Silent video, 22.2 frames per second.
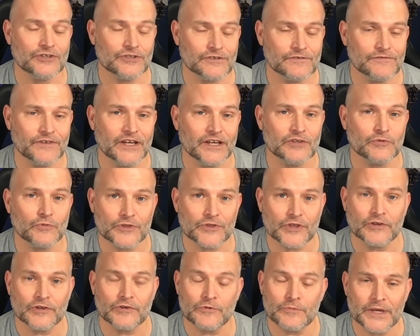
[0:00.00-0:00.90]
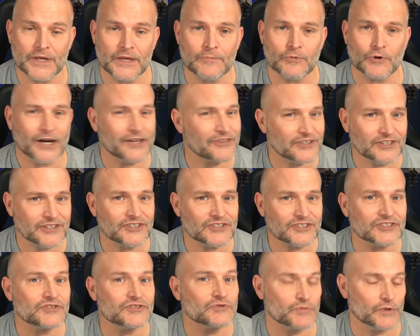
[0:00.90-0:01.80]
their faith with other people. I think
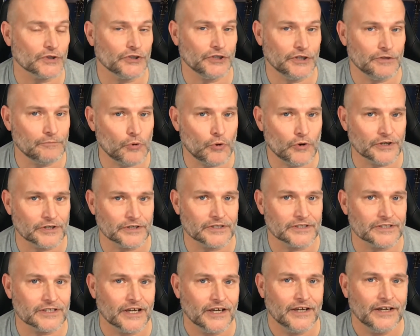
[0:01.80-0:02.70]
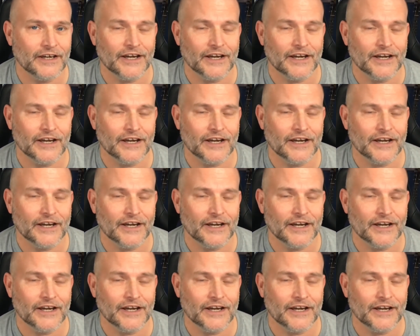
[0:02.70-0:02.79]
this is really important.